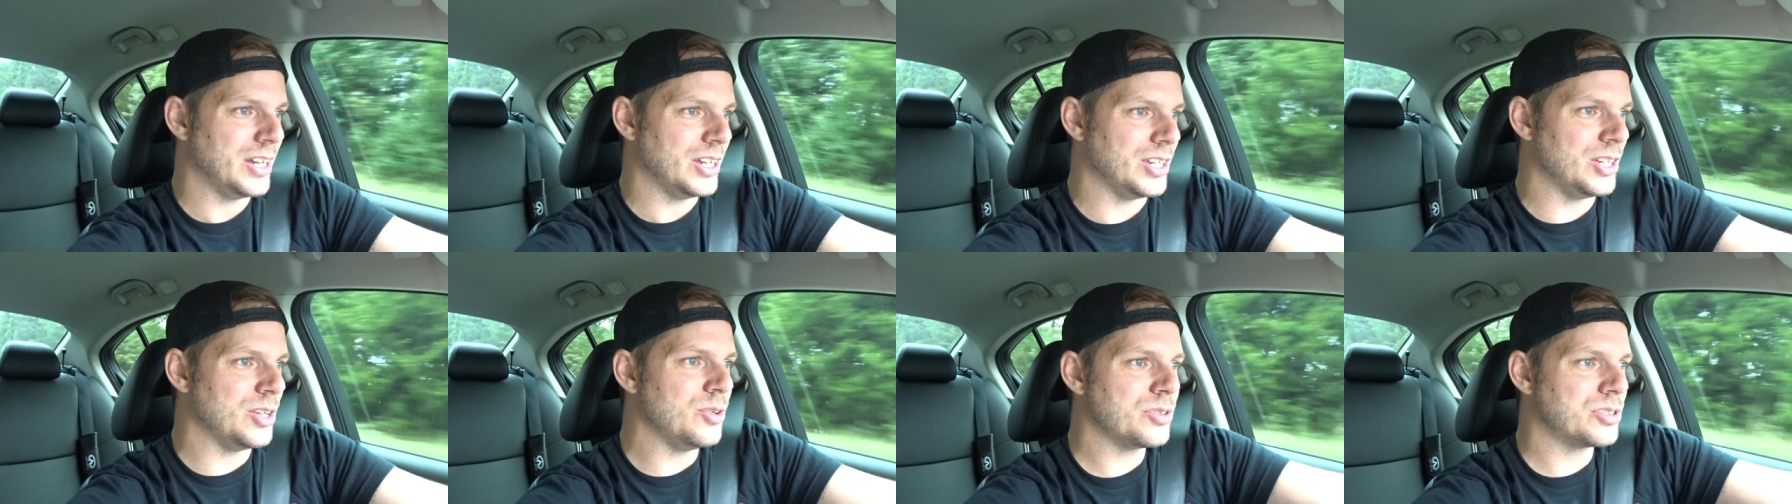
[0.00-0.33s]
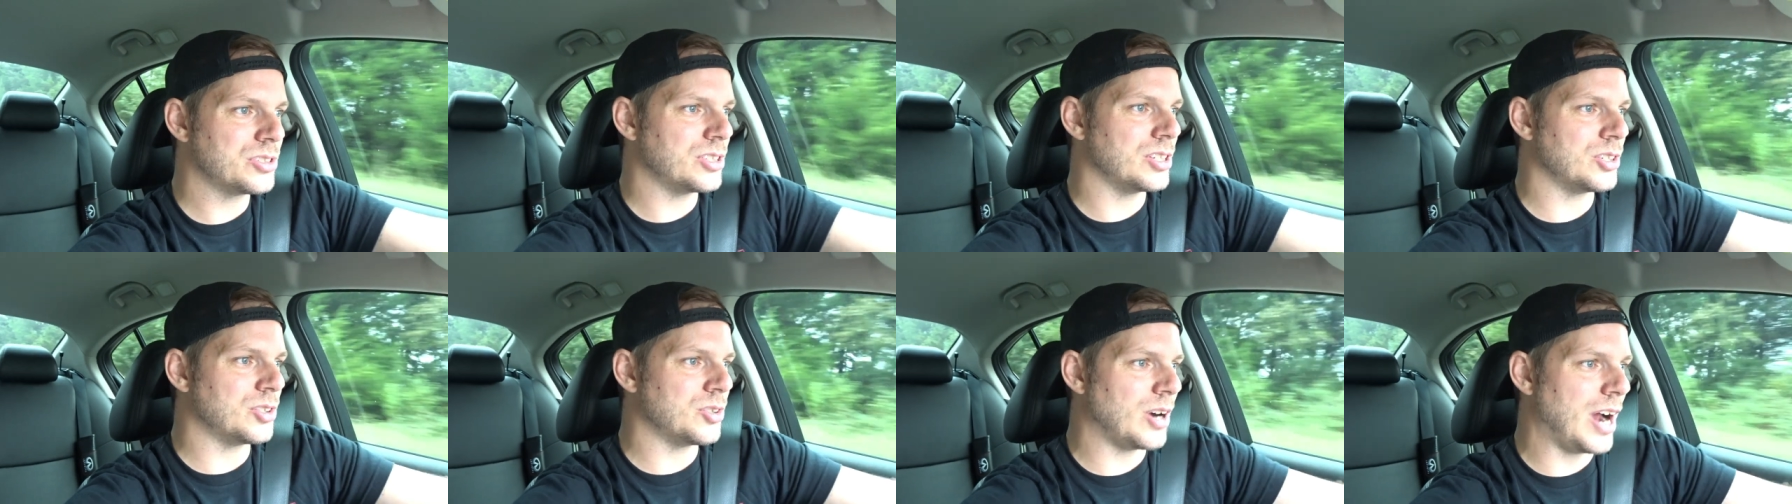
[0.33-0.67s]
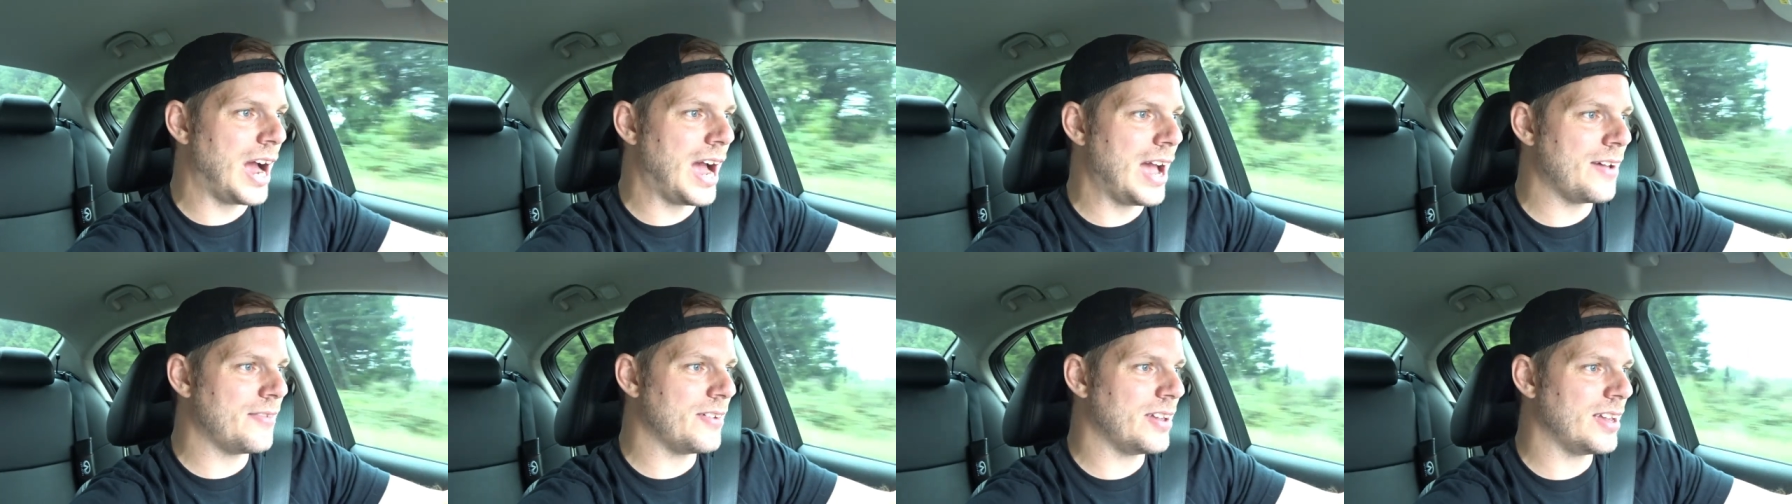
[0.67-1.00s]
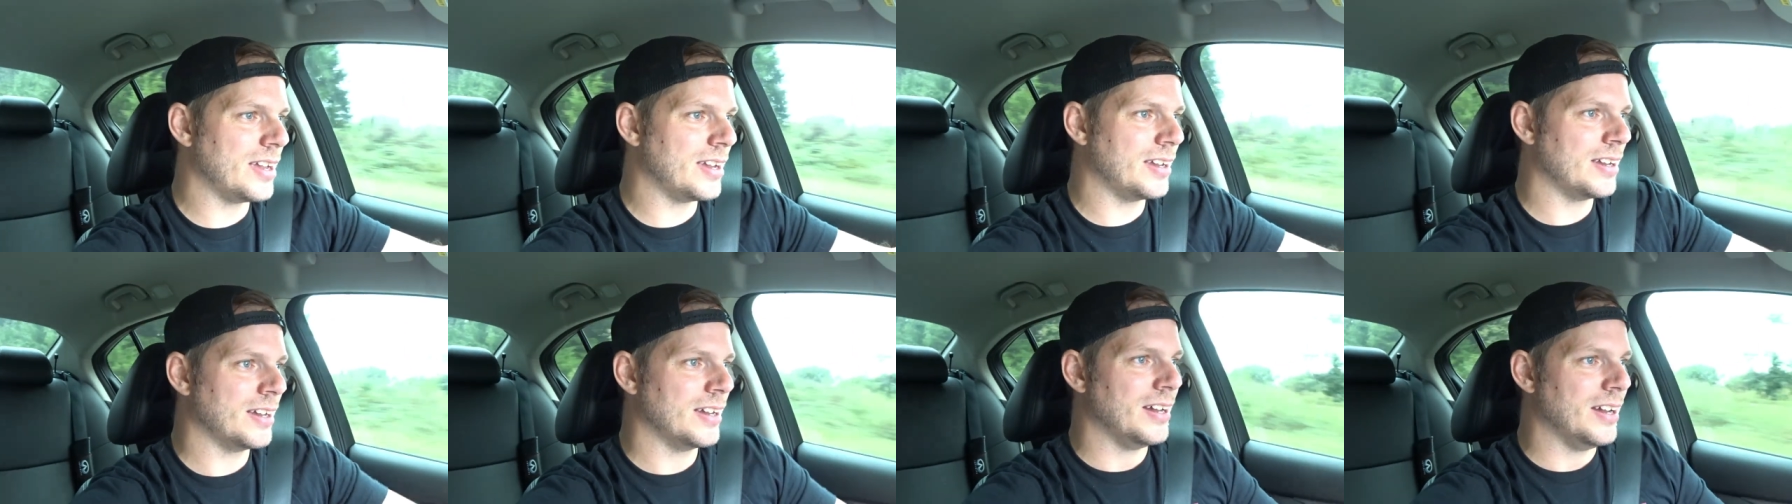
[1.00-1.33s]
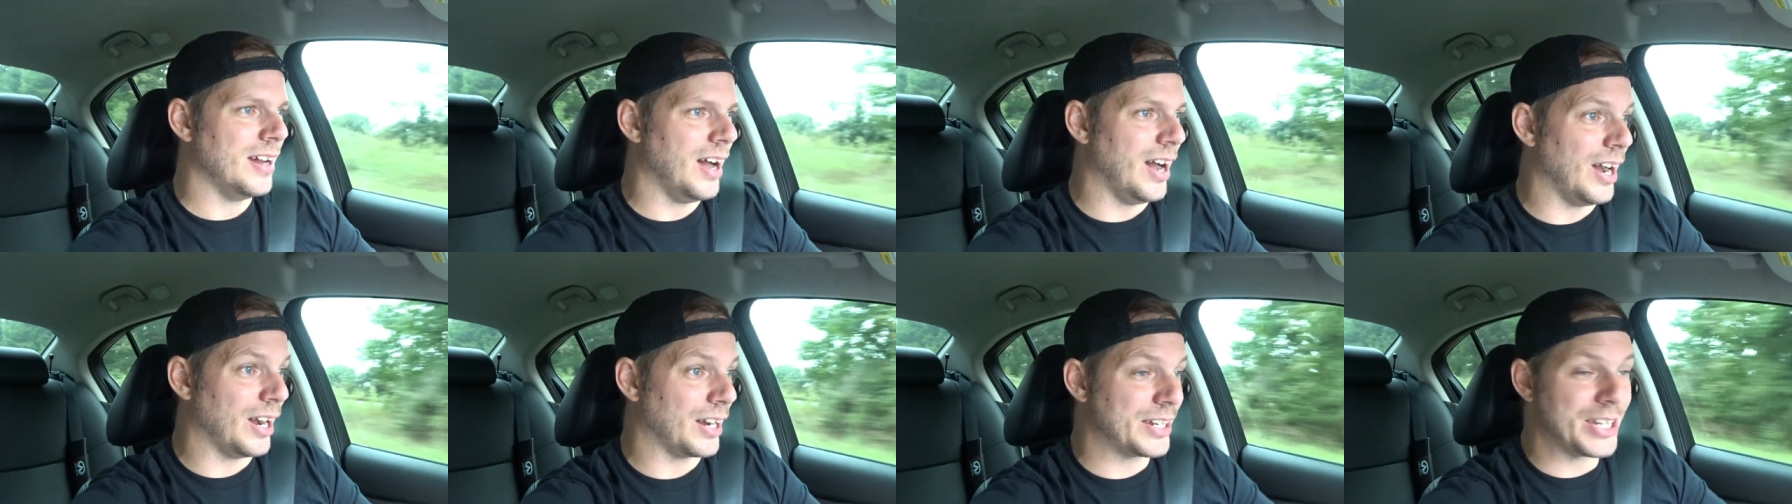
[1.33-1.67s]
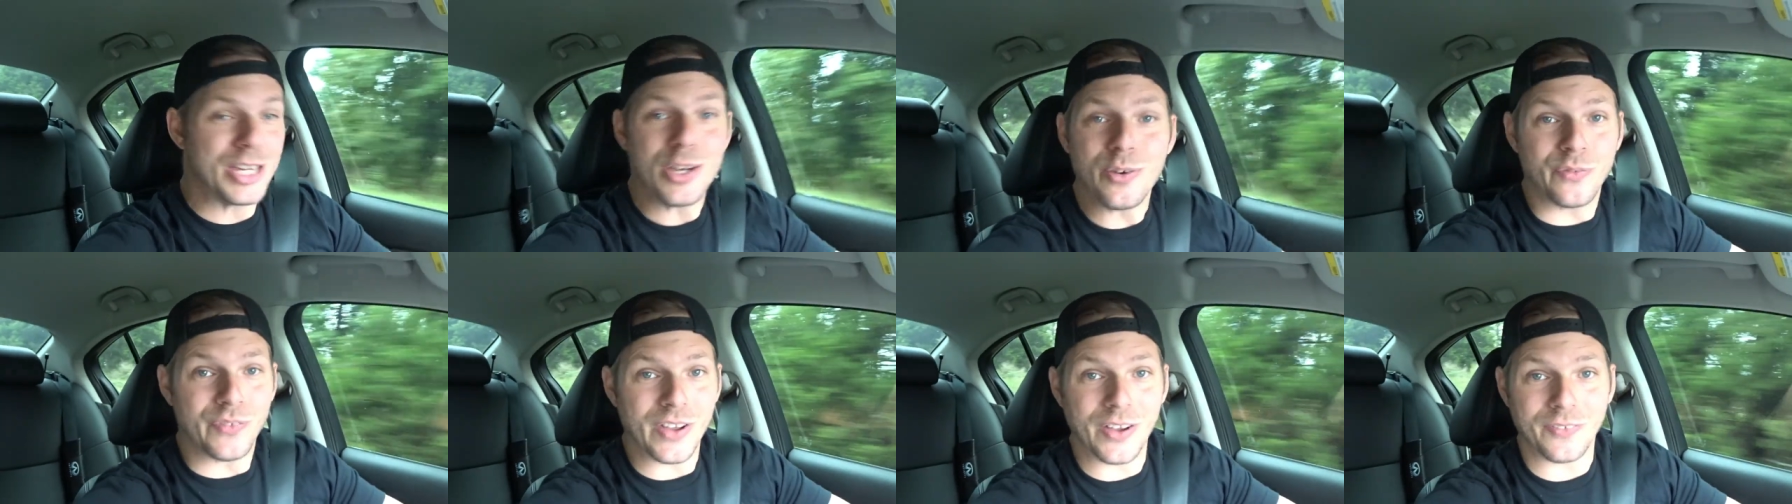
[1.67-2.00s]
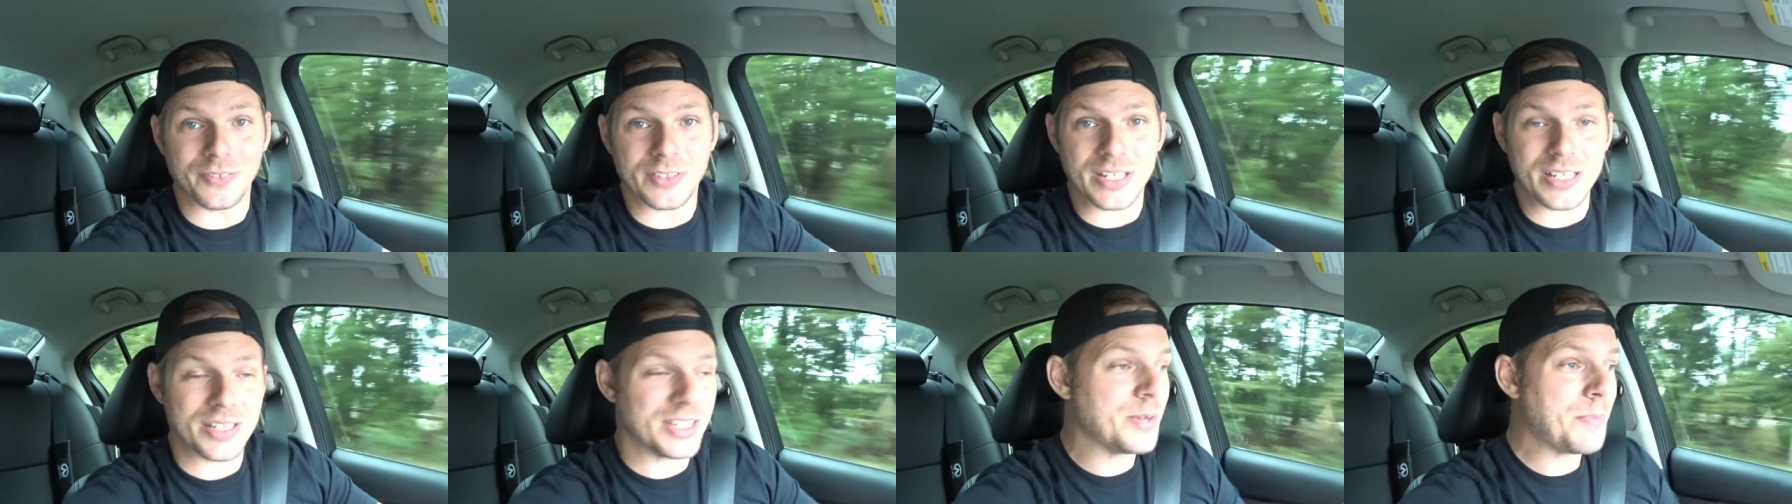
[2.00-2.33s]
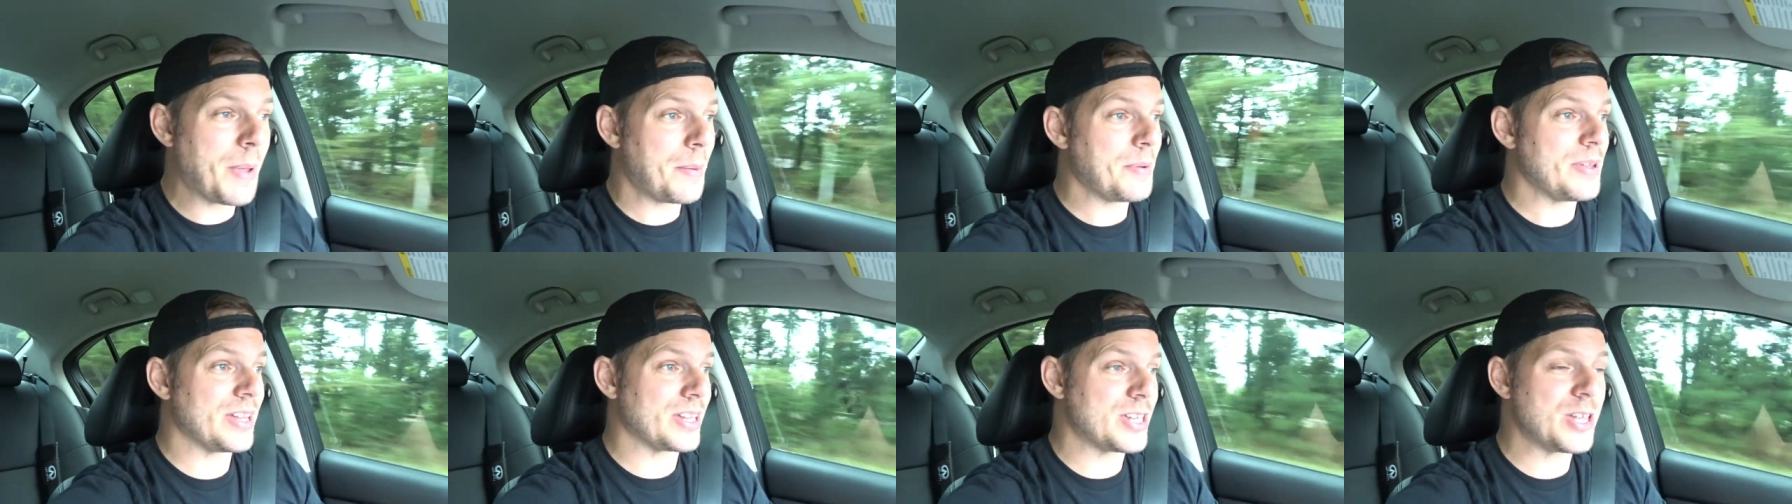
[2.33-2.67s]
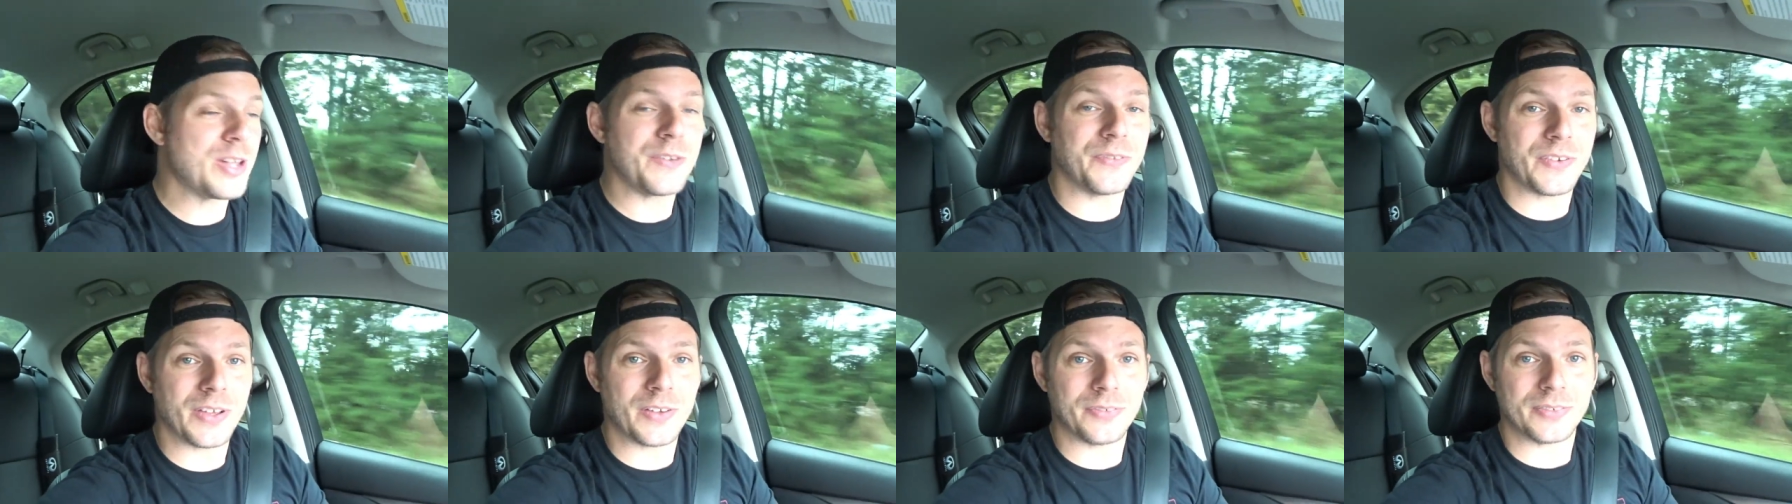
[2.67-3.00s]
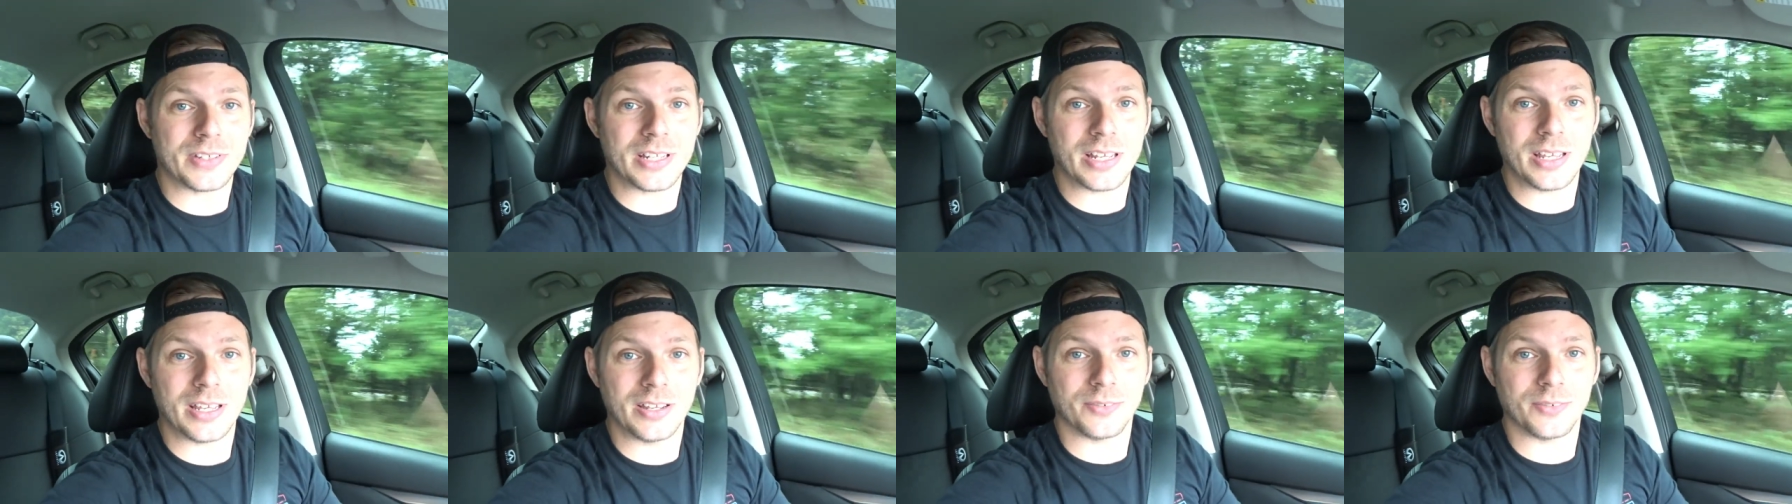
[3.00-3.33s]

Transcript: used to driving a Q fifty. Maybe a Q fifty